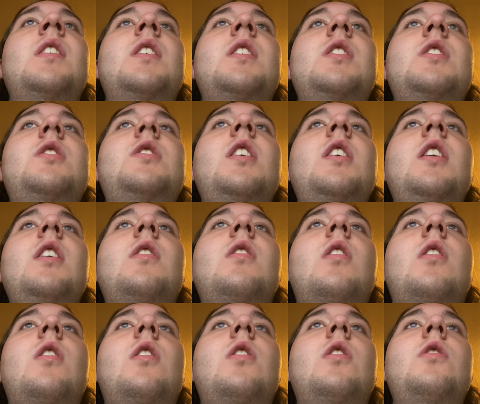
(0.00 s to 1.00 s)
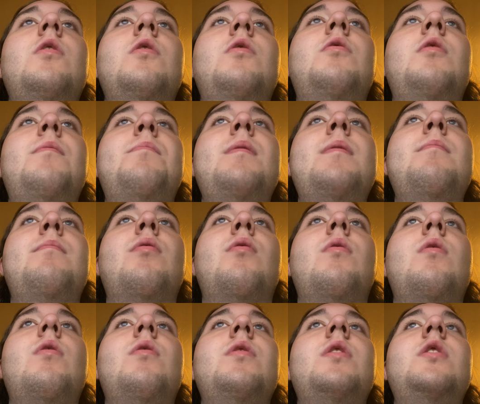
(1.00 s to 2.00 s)
Sinegal, who had been
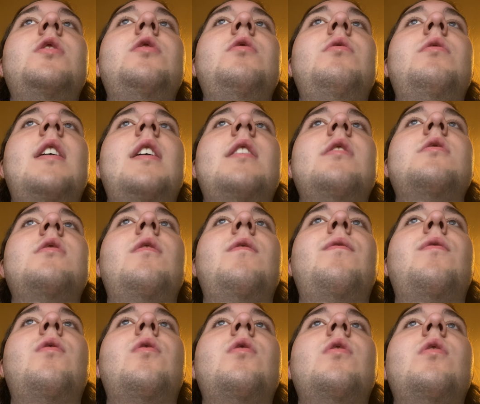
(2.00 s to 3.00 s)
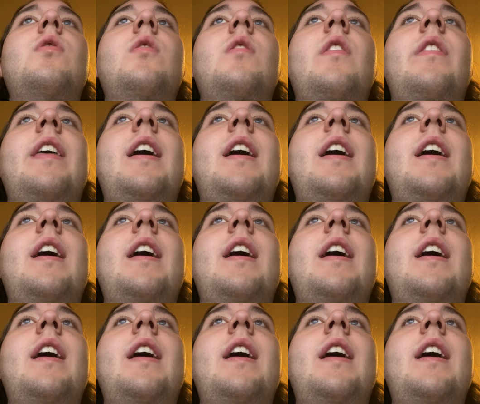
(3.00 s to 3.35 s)
paroled in 2004